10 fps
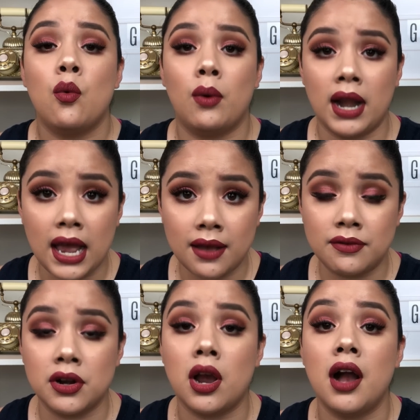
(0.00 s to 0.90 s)

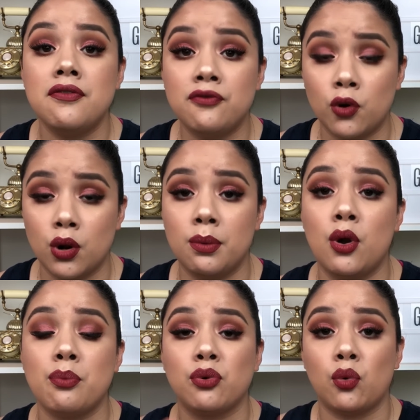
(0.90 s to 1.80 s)
wherever
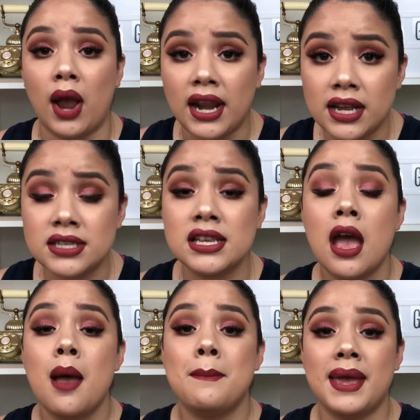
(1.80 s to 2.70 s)
affordable products.
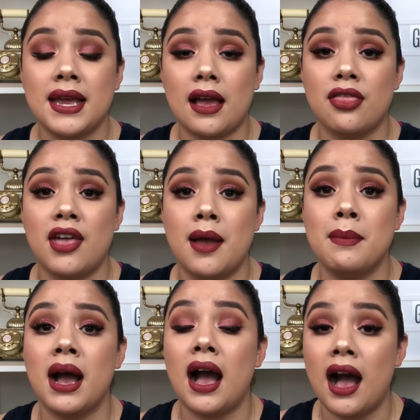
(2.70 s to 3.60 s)
Pick
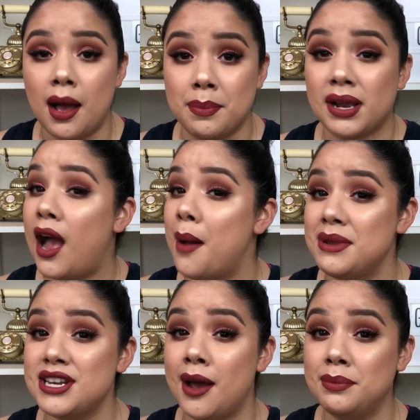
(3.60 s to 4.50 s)
them up.
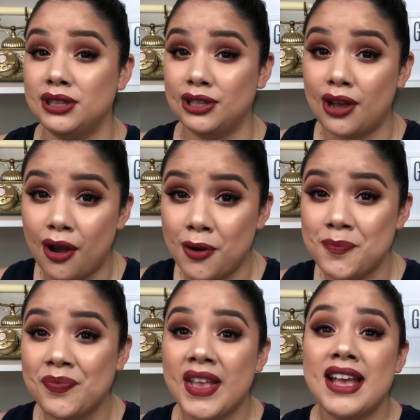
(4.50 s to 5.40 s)
Comment down
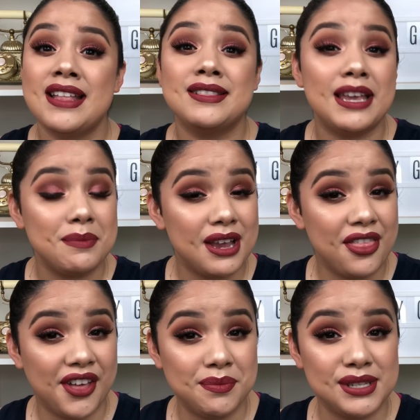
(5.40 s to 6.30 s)
below. Give me a
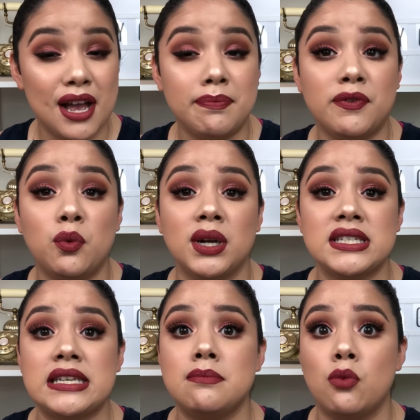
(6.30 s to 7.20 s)
thumbs up if you want to
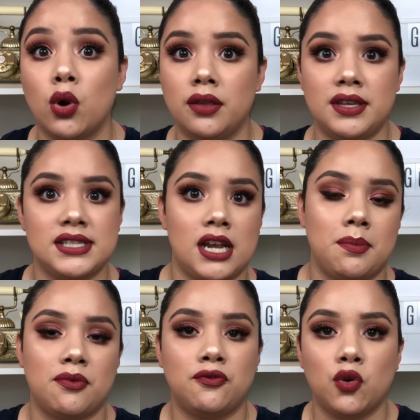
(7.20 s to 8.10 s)
see more of these
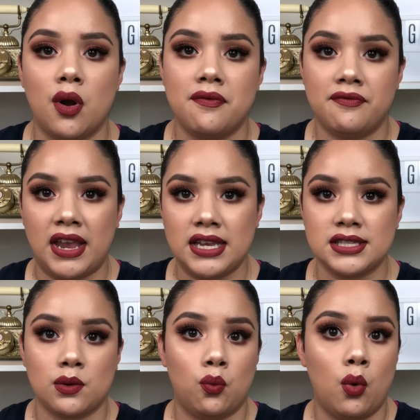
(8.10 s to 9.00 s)
type of full
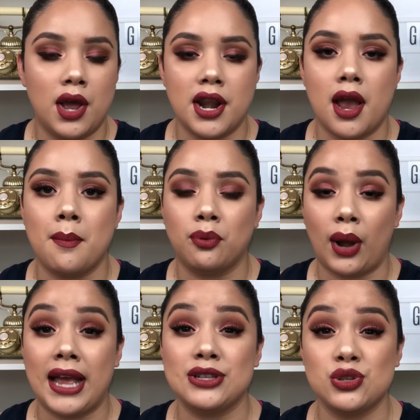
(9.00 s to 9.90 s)
face one
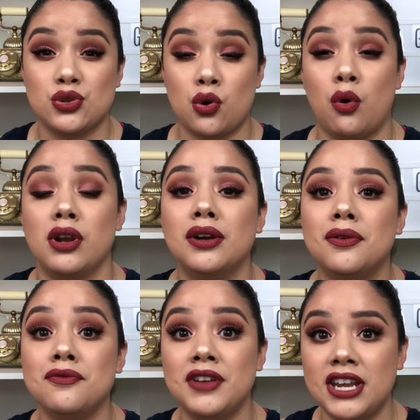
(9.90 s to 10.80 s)
brand
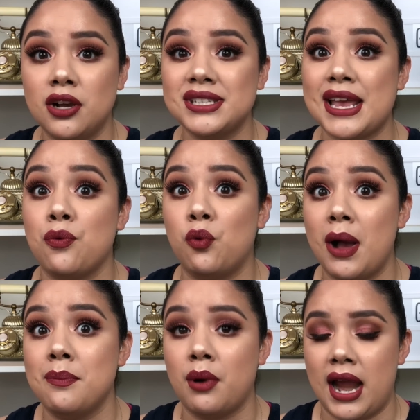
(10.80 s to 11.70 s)
tutorial videos, and
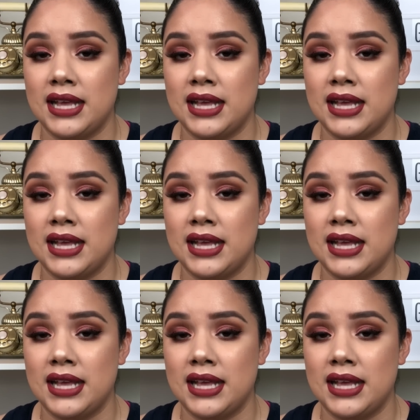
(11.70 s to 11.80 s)
what